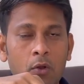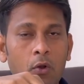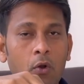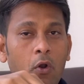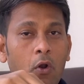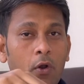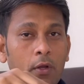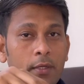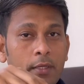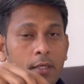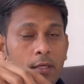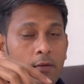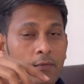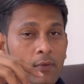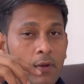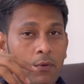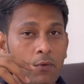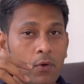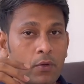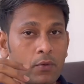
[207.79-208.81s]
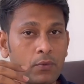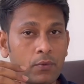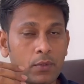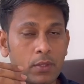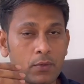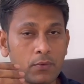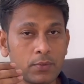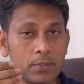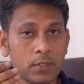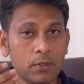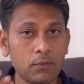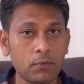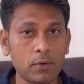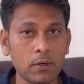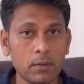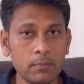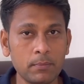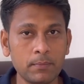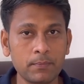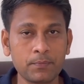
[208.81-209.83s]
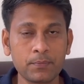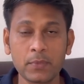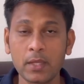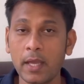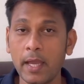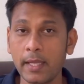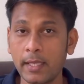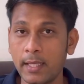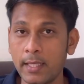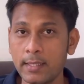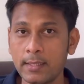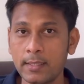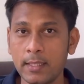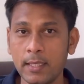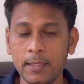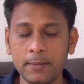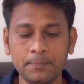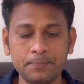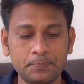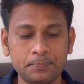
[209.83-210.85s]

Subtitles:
Or if I want to use a verb, I can say